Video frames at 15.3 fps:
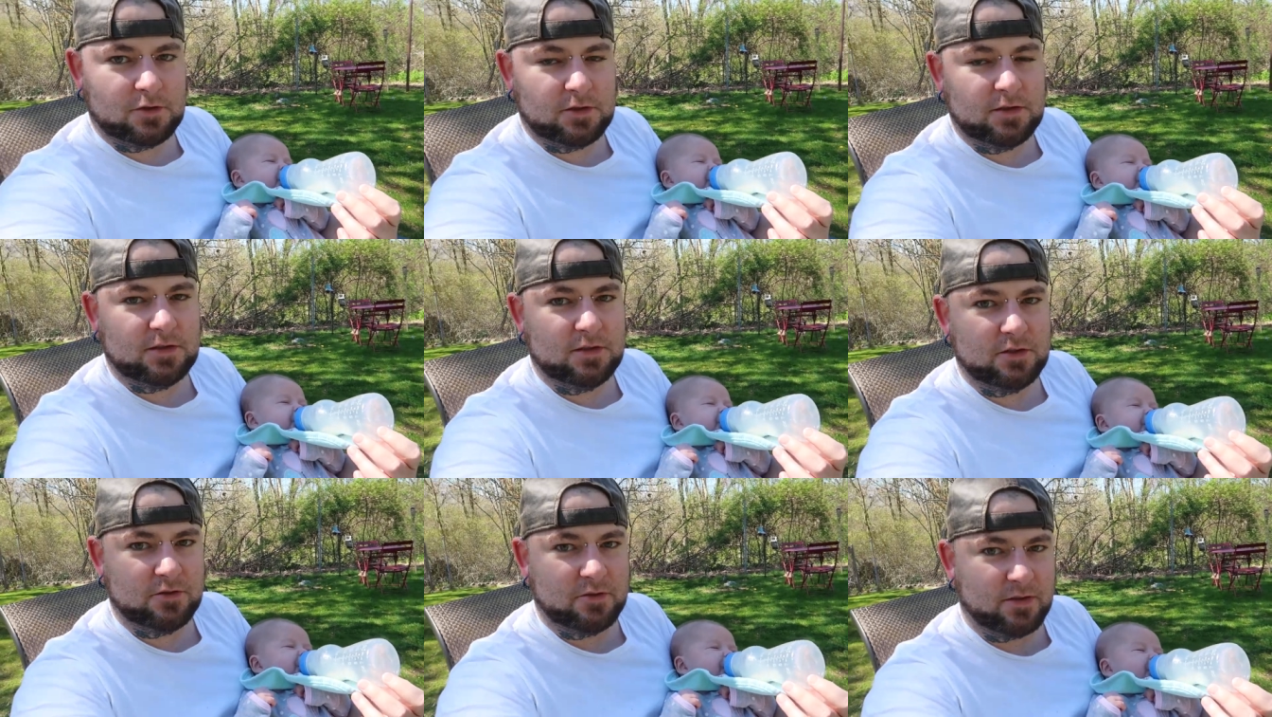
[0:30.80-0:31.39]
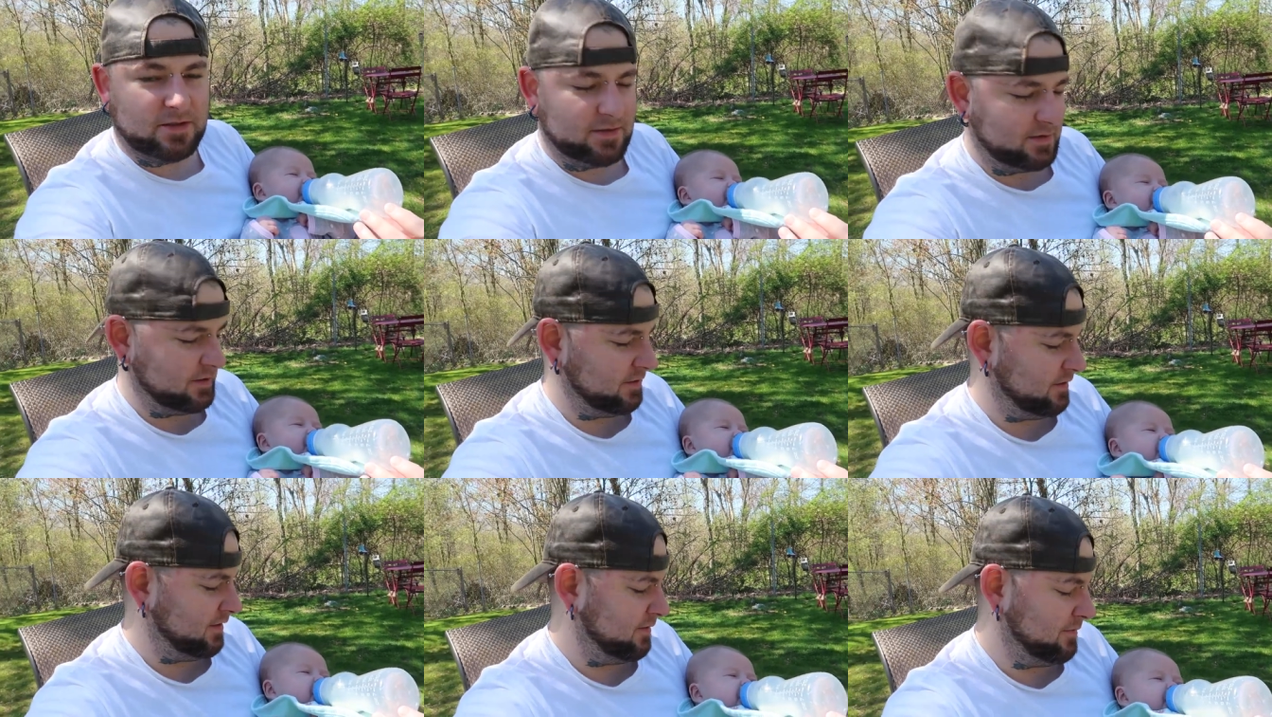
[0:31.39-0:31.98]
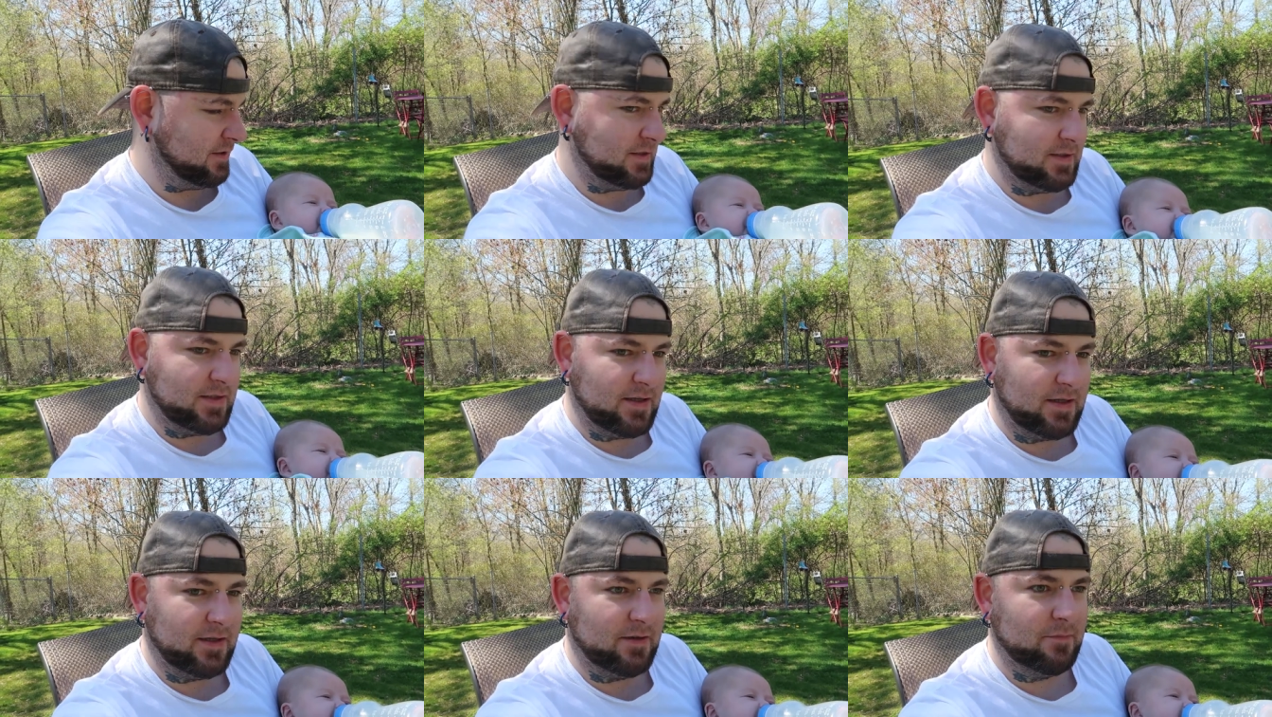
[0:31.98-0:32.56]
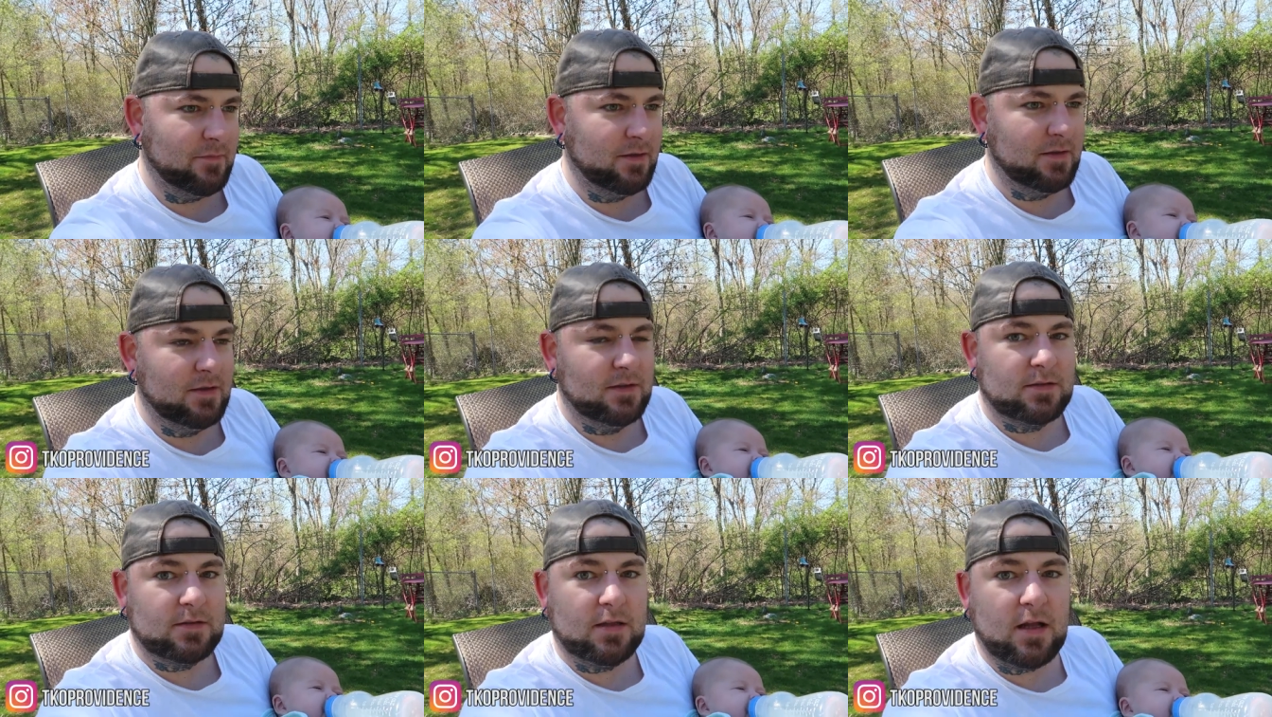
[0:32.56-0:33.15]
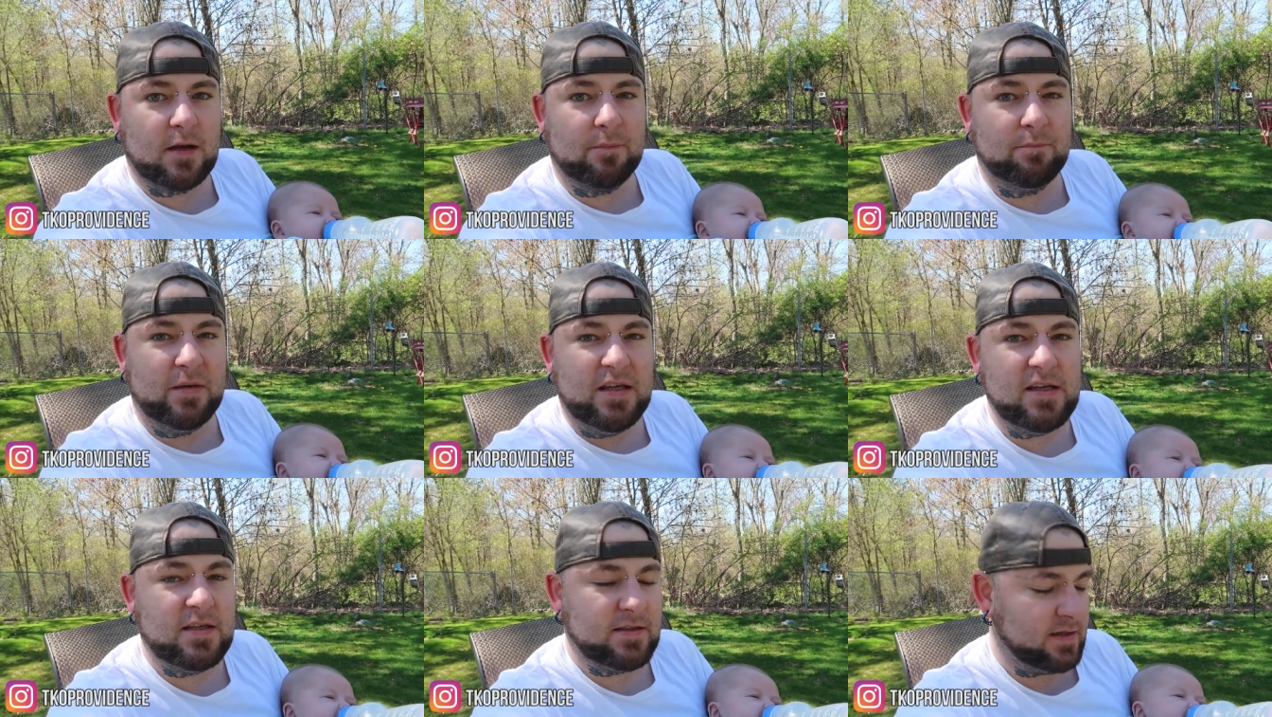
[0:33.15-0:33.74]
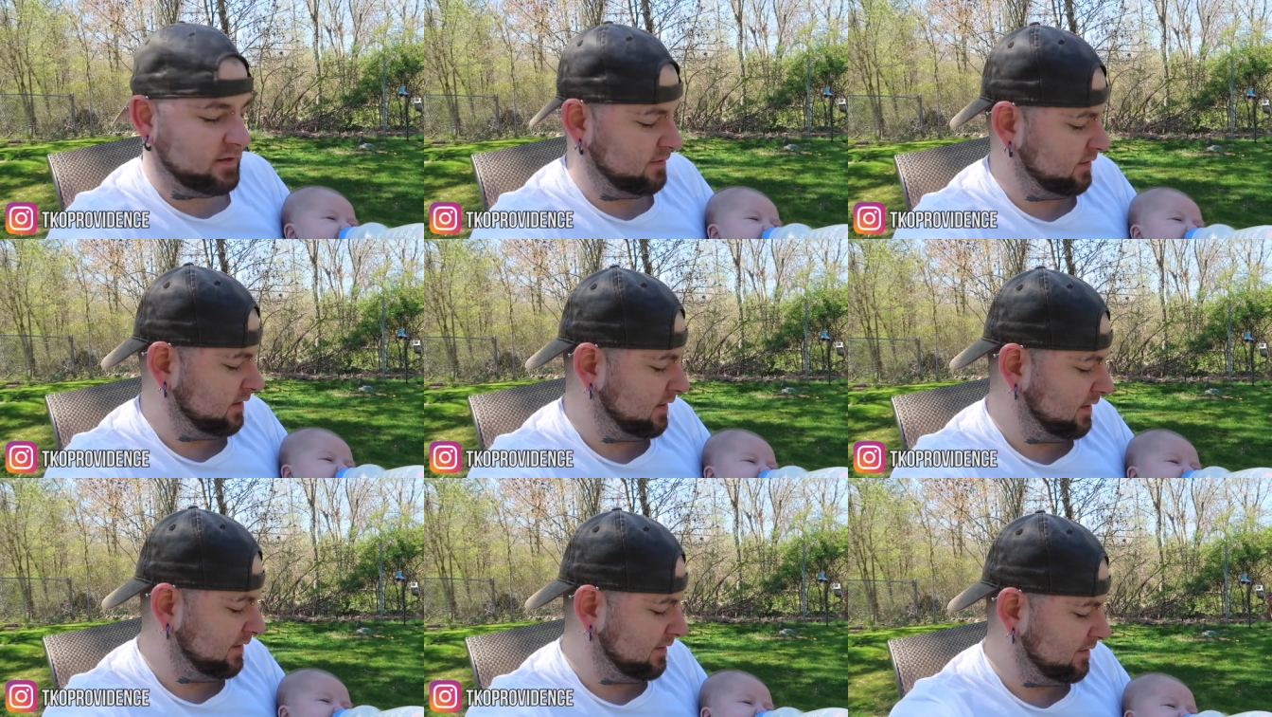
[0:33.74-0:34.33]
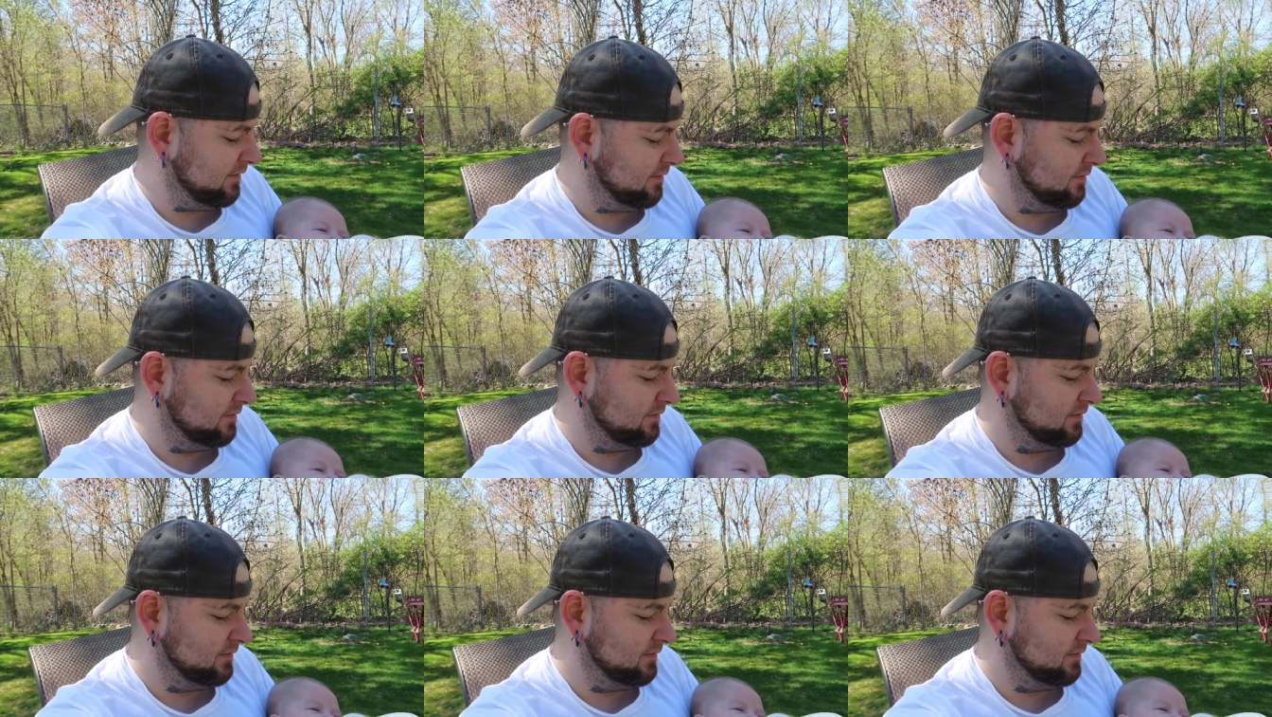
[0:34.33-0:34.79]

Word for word: She's enjoying this just as much as I am. There's a lot of bees out today, though.